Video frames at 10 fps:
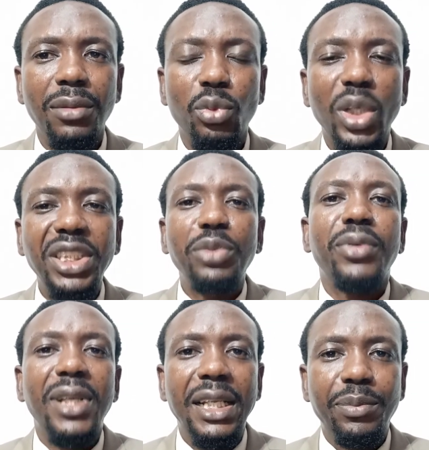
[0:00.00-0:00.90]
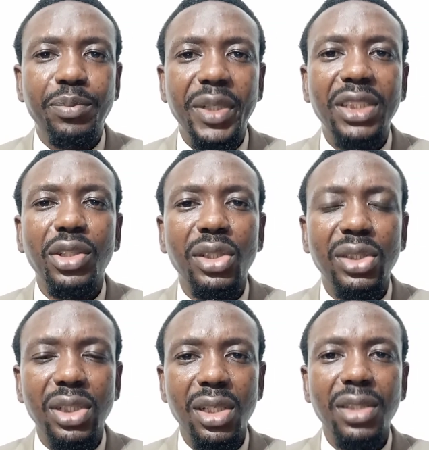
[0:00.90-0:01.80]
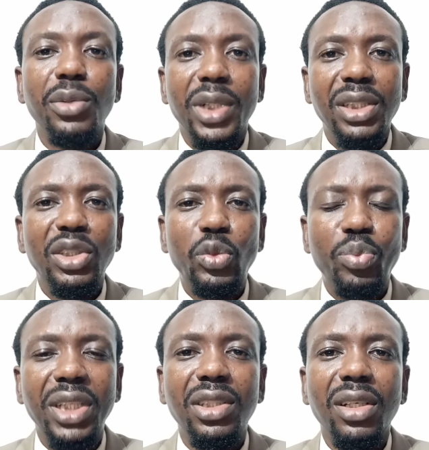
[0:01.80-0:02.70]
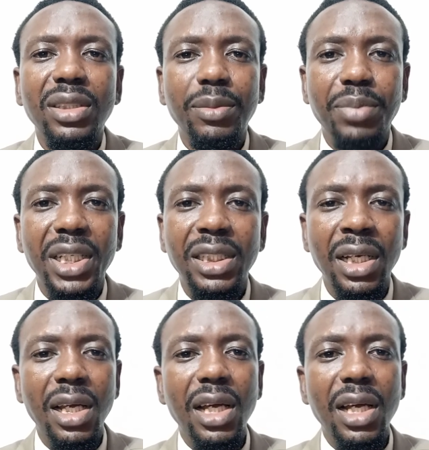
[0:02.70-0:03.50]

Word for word: When she brought out the pictures, they were just pictures, but